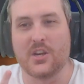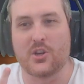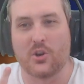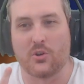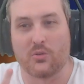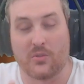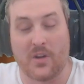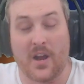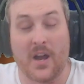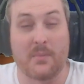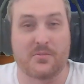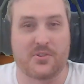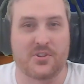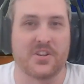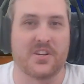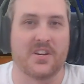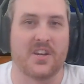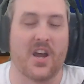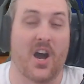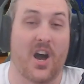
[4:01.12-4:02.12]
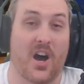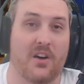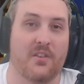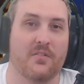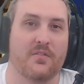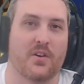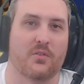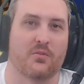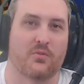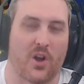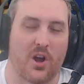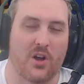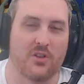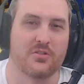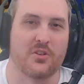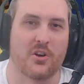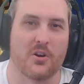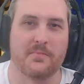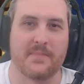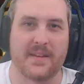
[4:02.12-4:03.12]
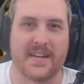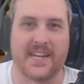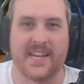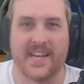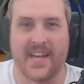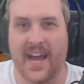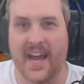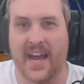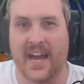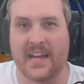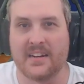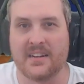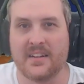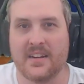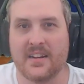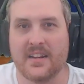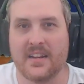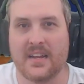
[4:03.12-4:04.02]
corruption of Rungominiad,